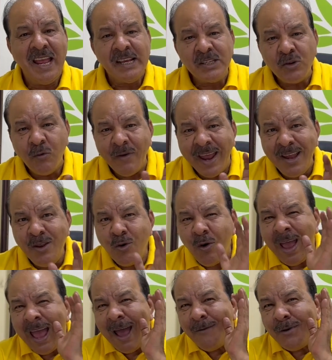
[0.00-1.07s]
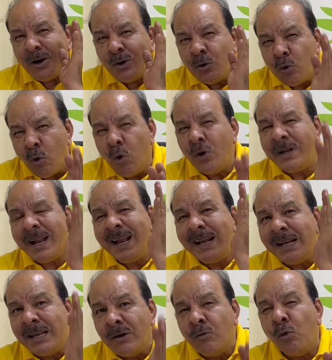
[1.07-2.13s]
So when you have a total
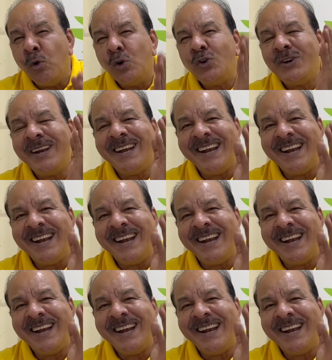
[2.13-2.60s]
devotion